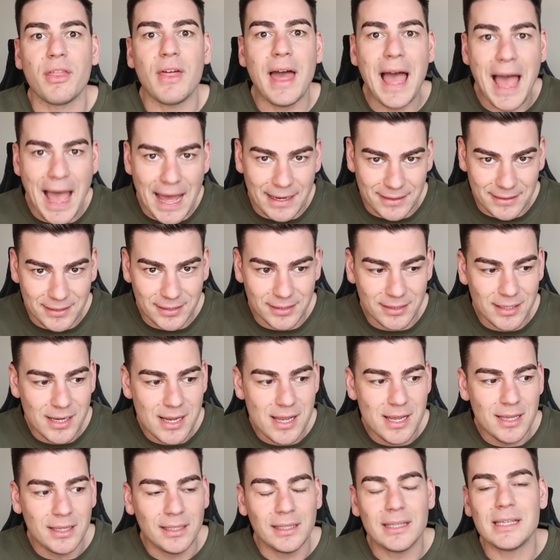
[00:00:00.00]
That
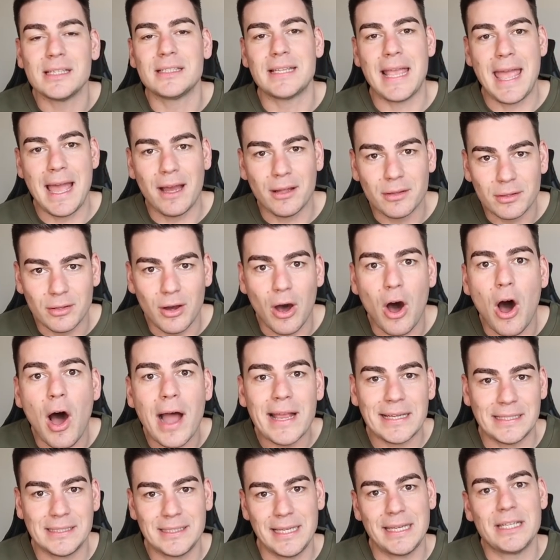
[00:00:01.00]
is how
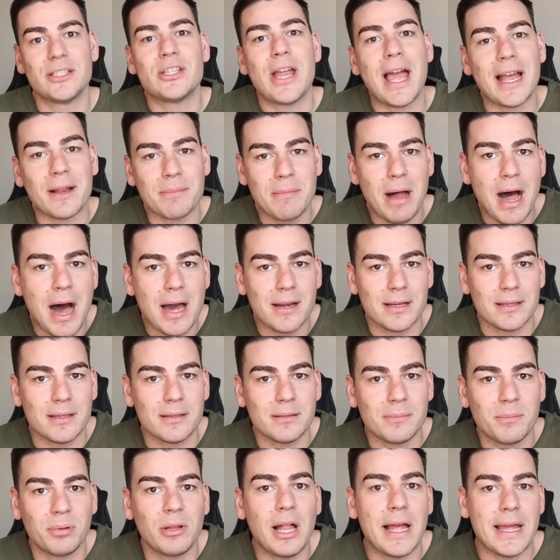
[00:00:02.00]
I see Jack
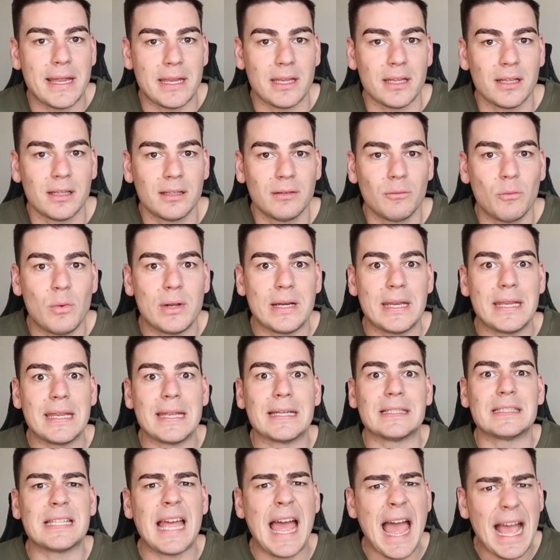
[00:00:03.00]
Martin playing. When
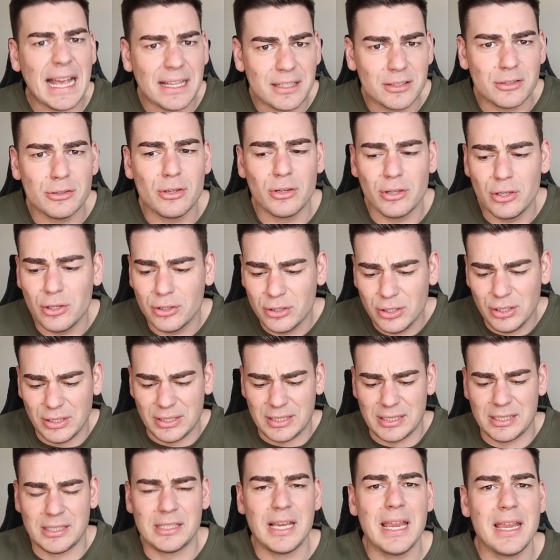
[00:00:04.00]
he attacked, you can
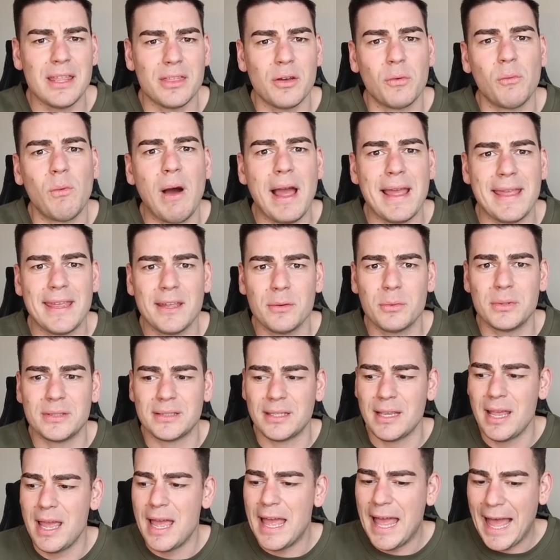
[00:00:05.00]
just see the way he
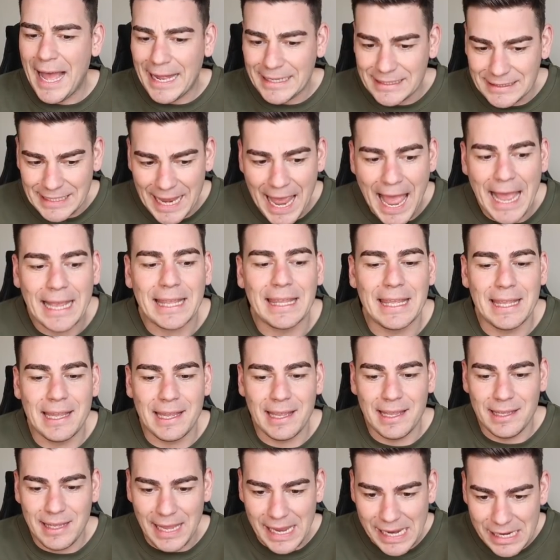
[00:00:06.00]
was
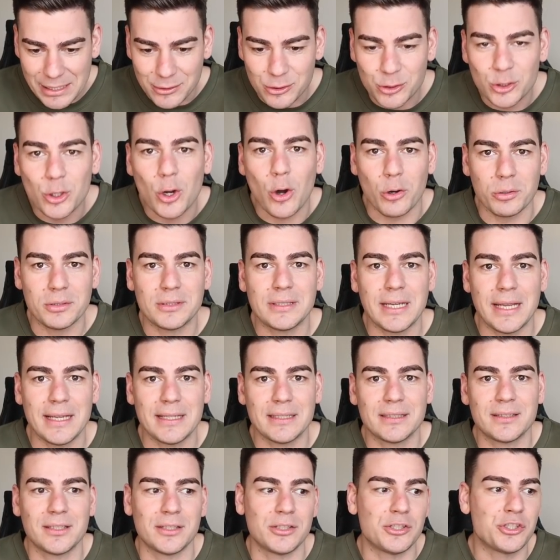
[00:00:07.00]
attacking each
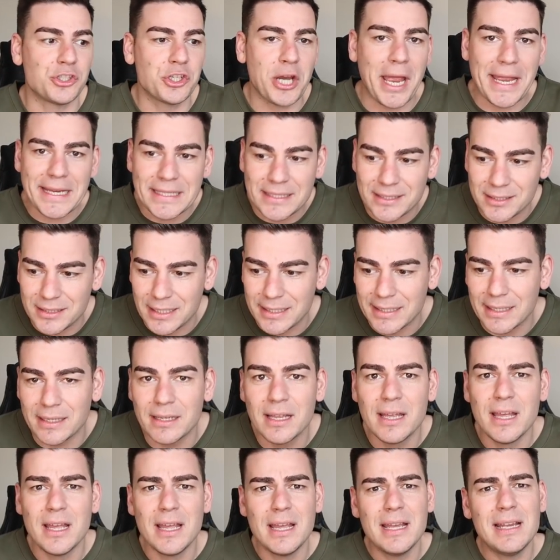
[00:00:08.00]
contest and
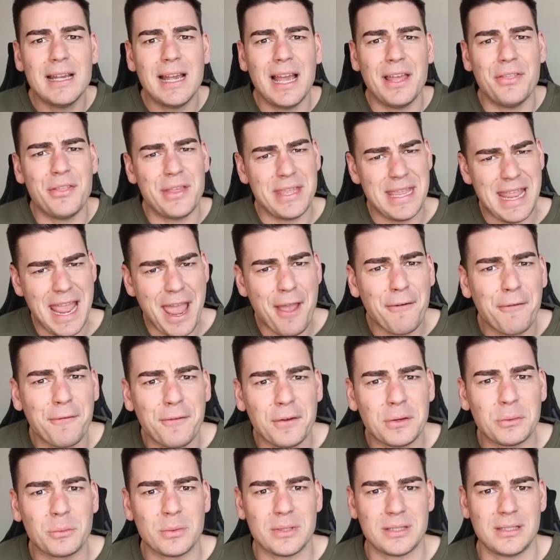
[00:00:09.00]
chasing, and the
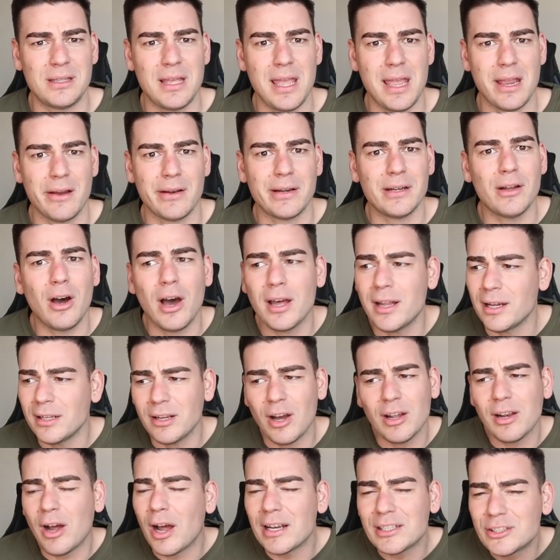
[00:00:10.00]
effort was there. And I,
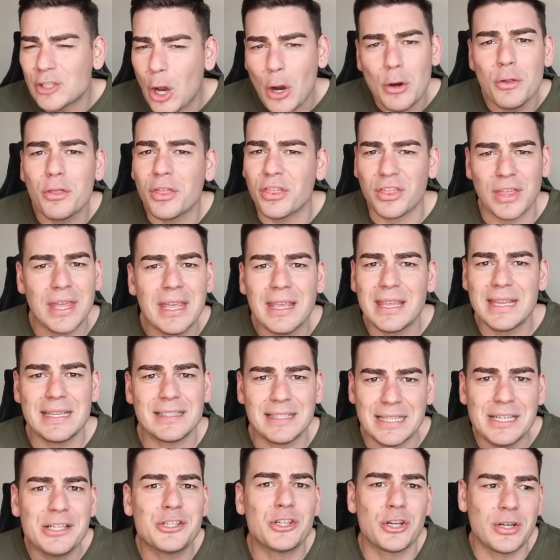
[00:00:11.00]
I don't think
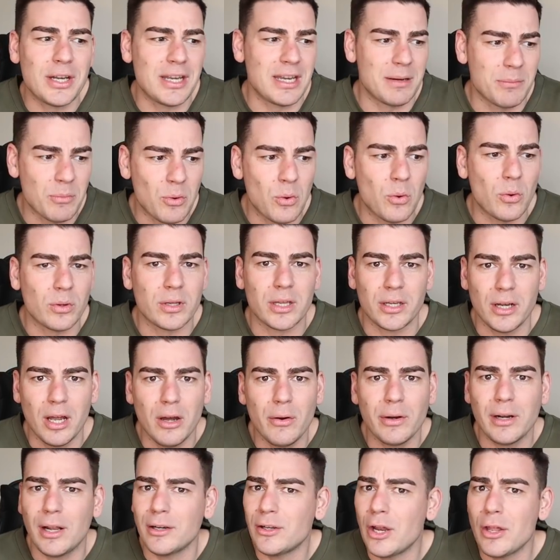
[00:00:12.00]
he's injured anymore, you
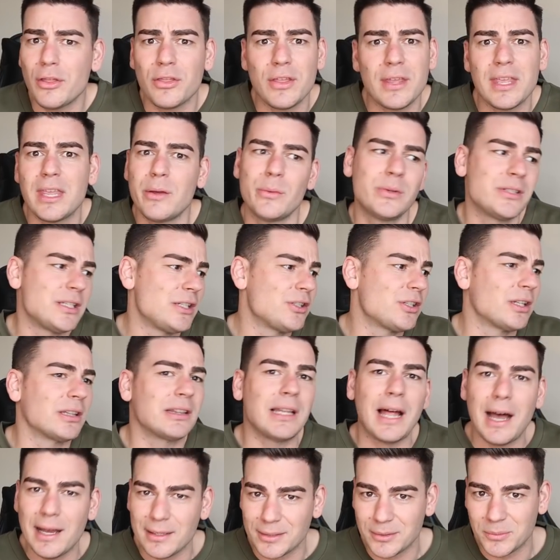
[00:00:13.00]
know, and I don't think he was injured
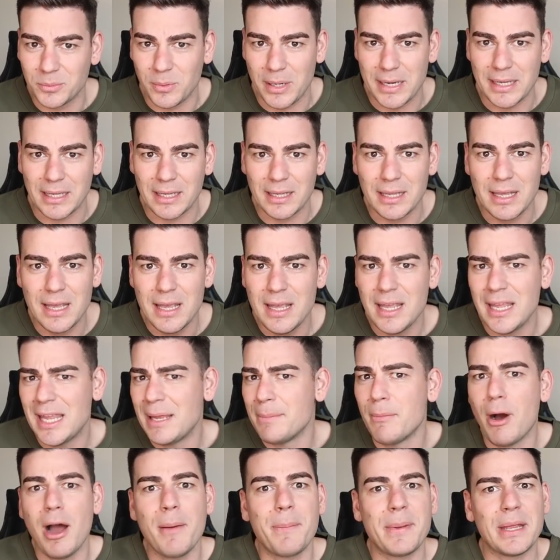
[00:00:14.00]
last week.
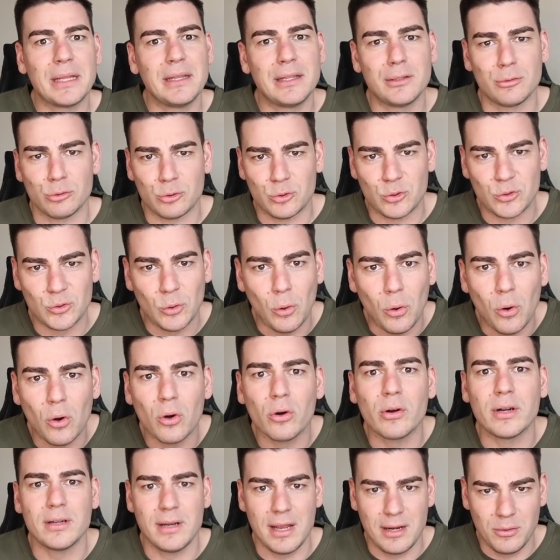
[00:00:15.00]
He might be a little
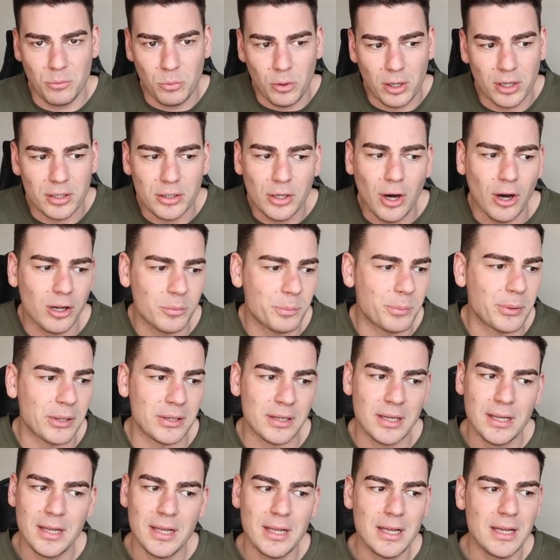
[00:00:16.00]
sore and, and whatnot,
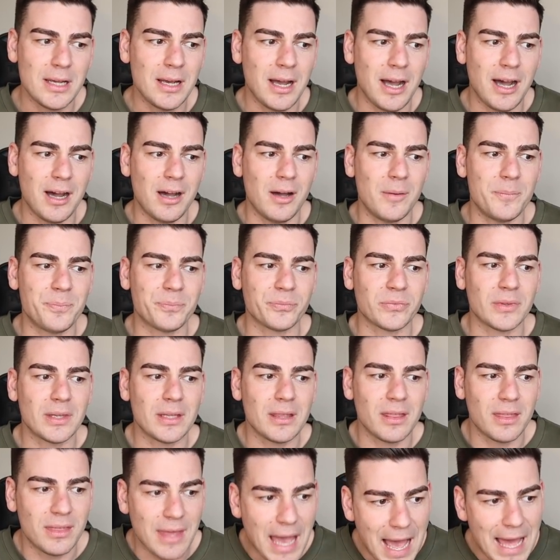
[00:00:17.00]
but um,
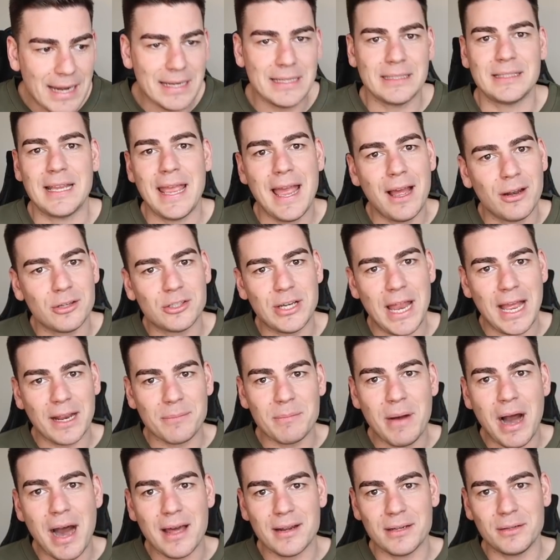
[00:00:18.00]
that is how
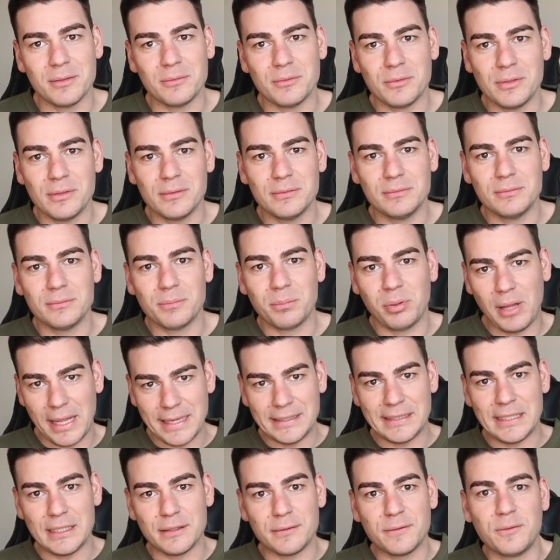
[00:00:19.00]
Jack Martin
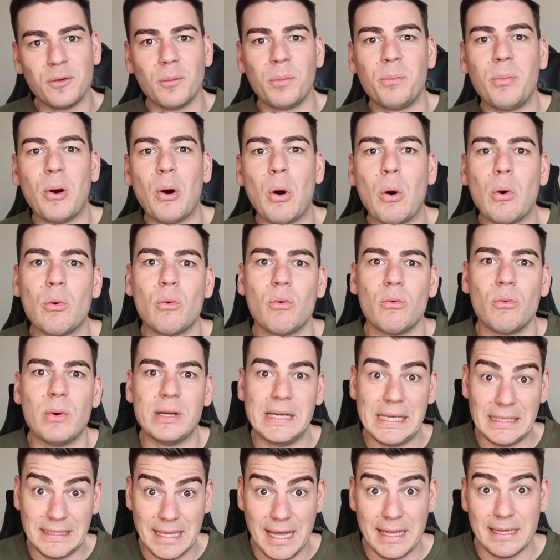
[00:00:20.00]
plays his football
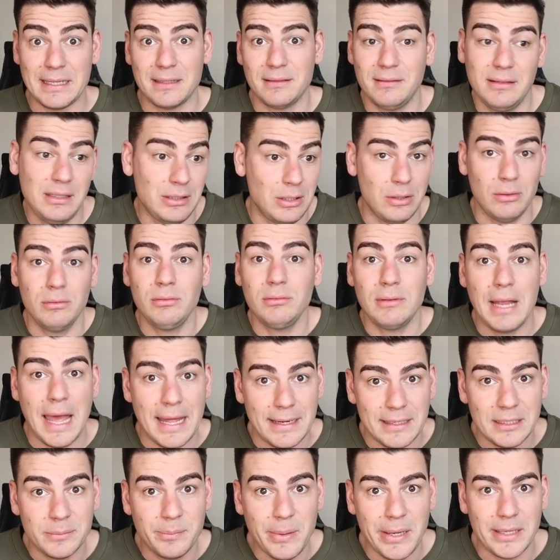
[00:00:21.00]
when he's at, you know,
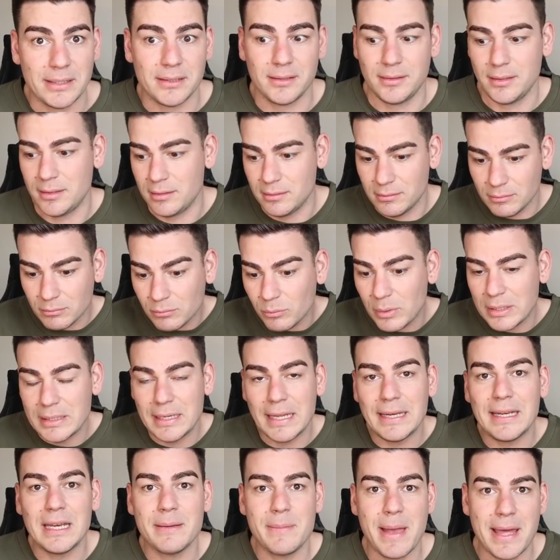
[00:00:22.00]
at his best. And we
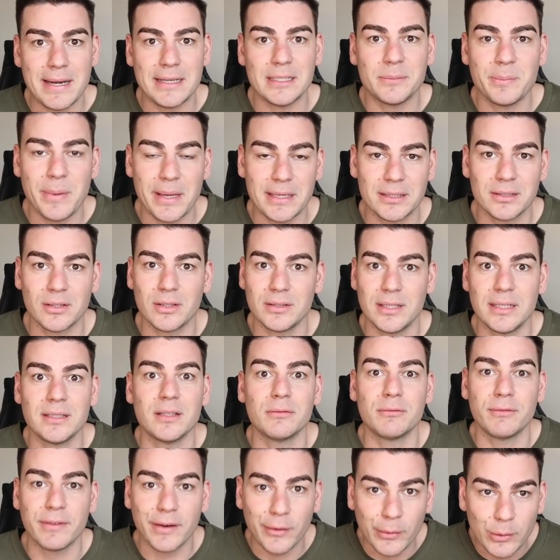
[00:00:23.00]
need him at his best because he's
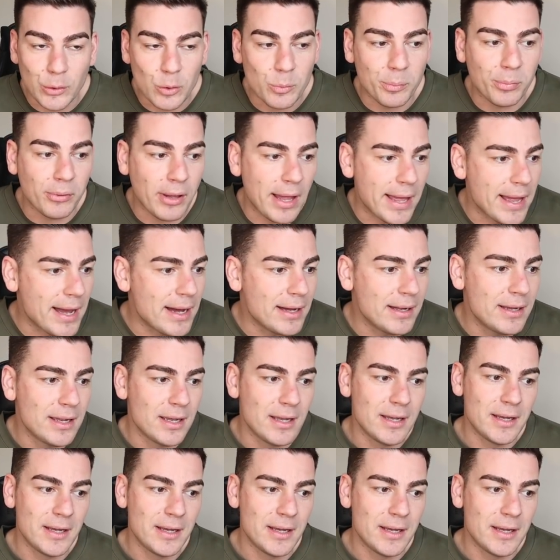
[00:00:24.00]
a very good player.